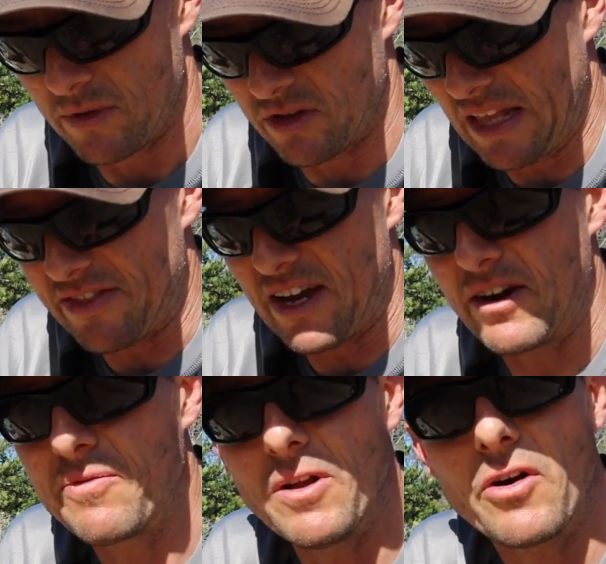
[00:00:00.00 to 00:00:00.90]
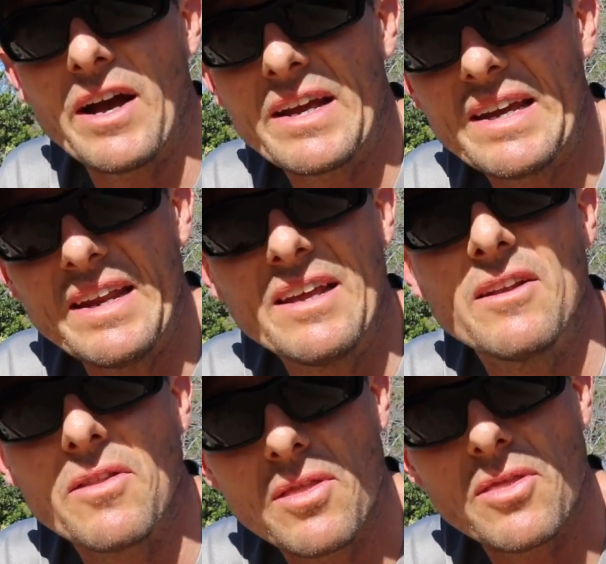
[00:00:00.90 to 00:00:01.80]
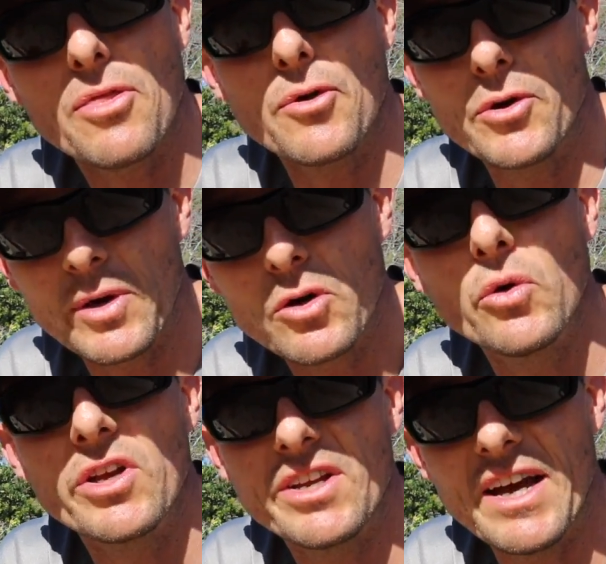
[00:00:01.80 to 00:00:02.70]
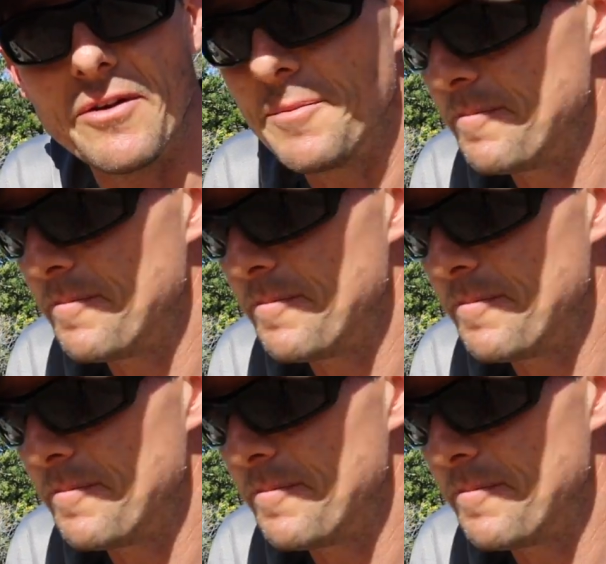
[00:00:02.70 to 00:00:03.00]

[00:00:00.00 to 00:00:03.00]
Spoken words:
let the airflow kind of get in through and cool you down.